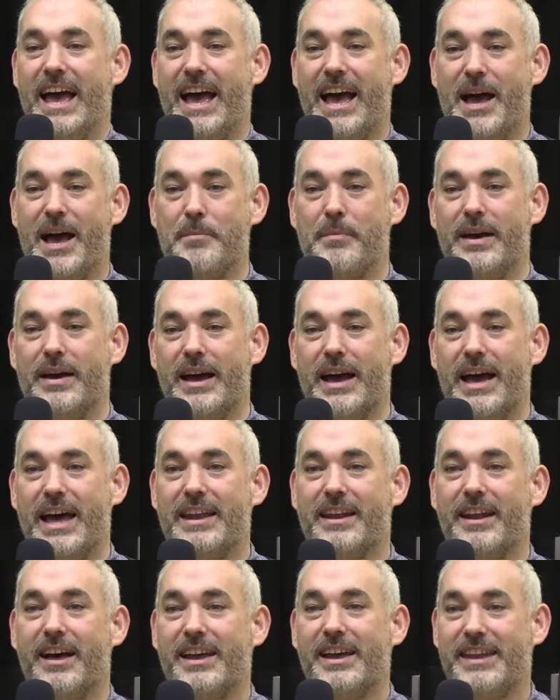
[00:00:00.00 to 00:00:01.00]
and
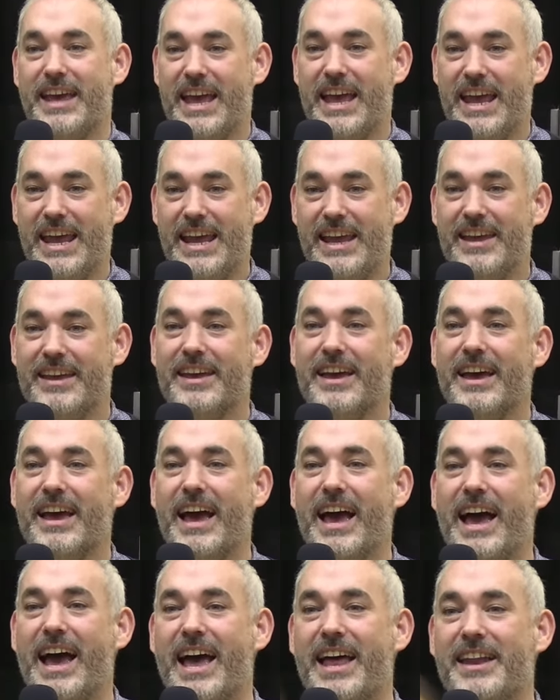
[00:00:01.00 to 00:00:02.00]
Lide
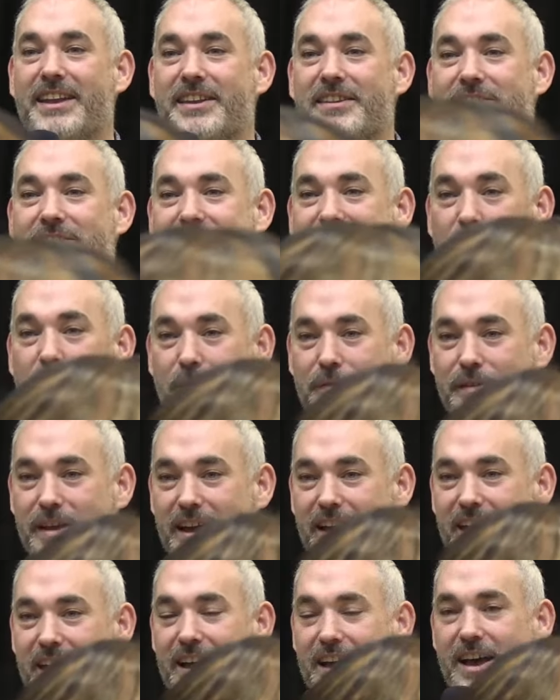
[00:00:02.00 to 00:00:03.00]
and
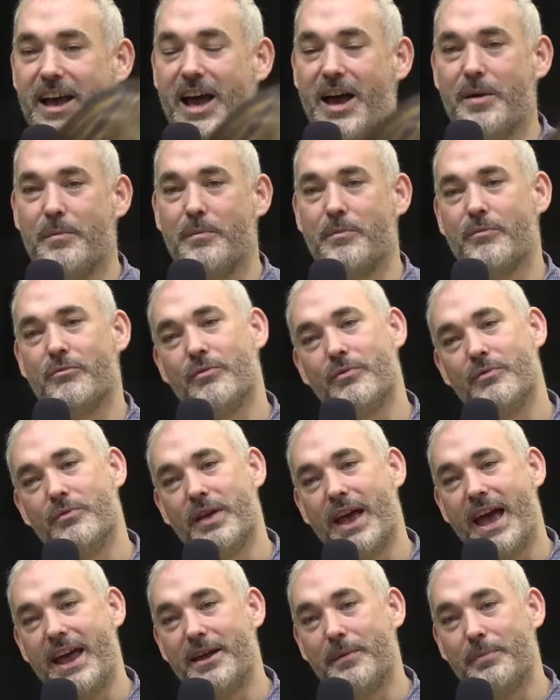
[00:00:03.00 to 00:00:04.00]
Sylvia
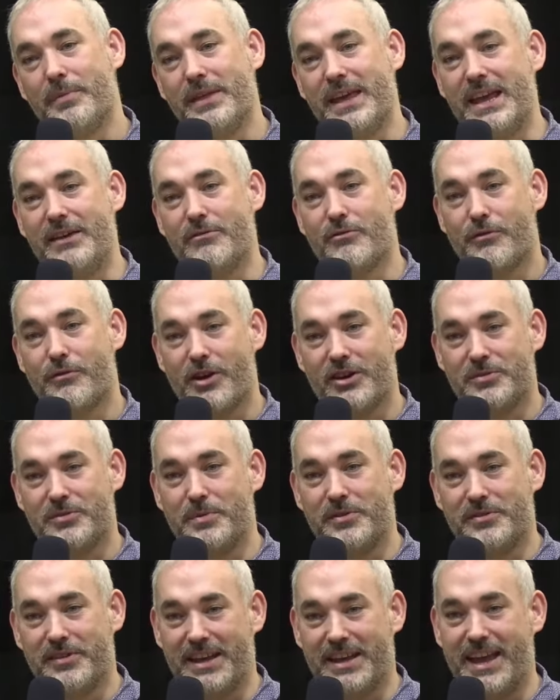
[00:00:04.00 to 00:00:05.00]
head up the
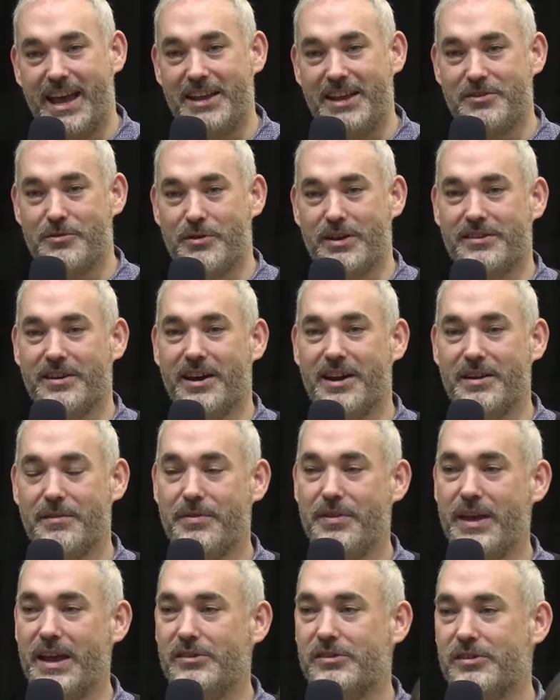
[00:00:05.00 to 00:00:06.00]
refreshments and catering side
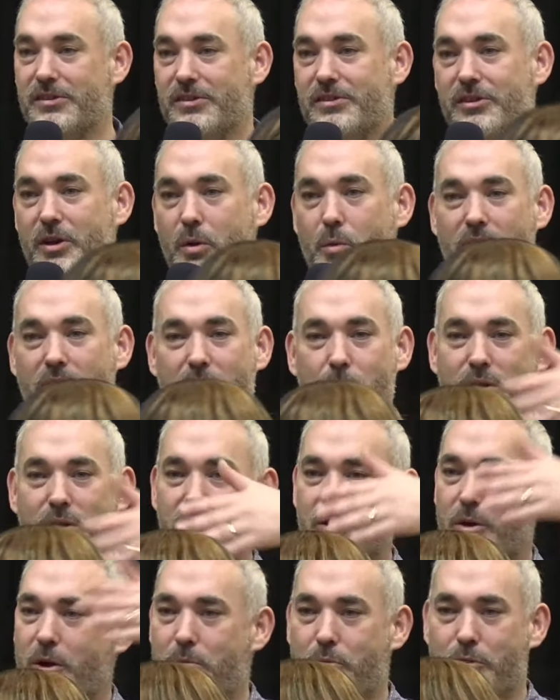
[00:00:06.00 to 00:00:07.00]
of things. And so why don't we
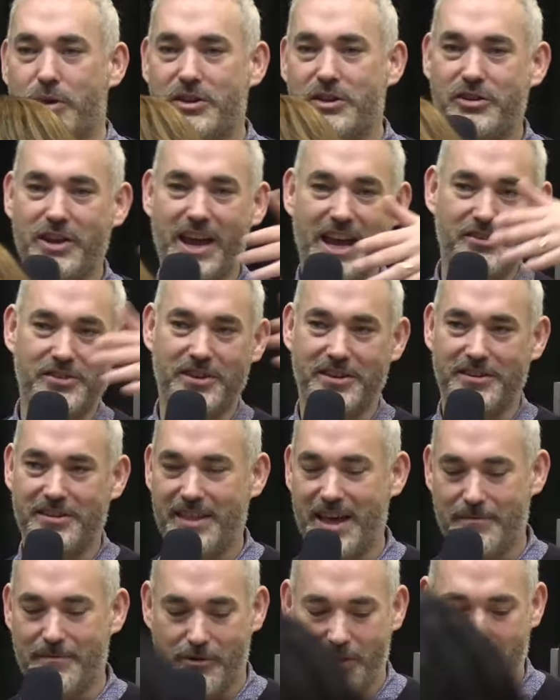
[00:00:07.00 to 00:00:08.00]
show appreciation
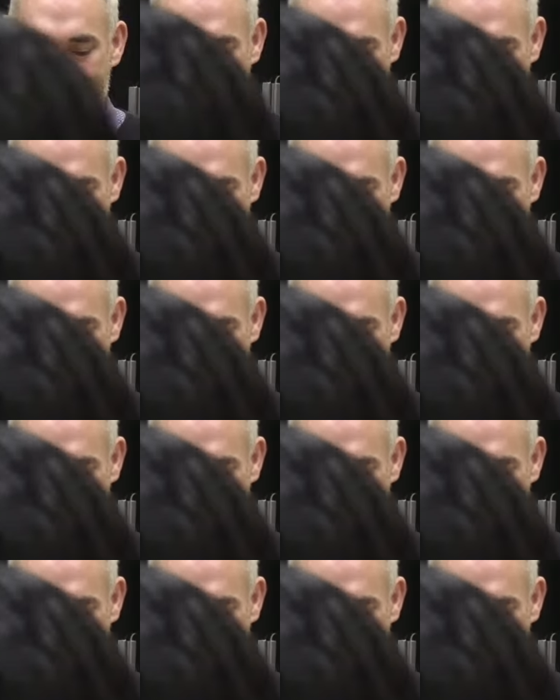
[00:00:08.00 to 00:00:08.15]
to them for